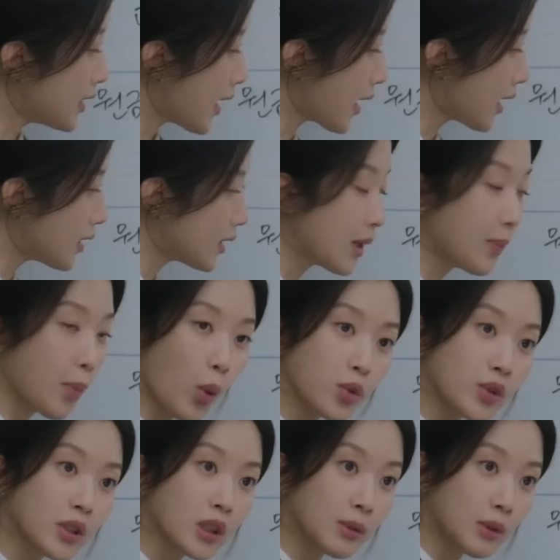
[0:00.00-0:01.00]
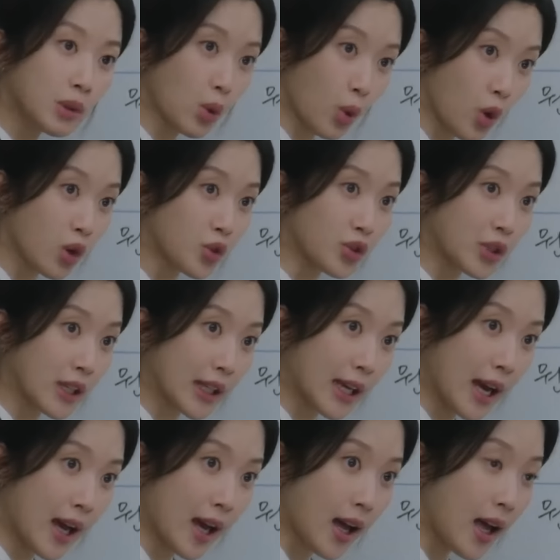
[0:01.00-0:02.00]
the firm's representative assigned
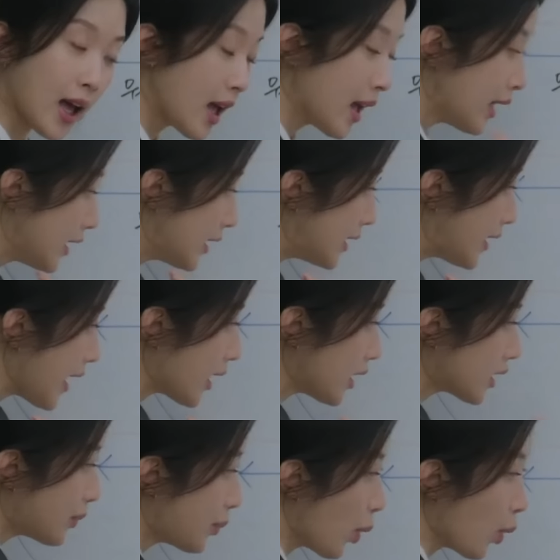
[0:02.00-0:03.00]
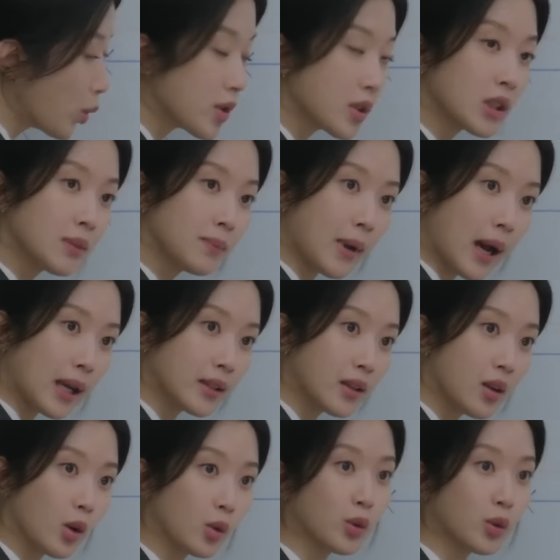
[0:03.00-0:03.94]
Kang Hee-ji a consultation case.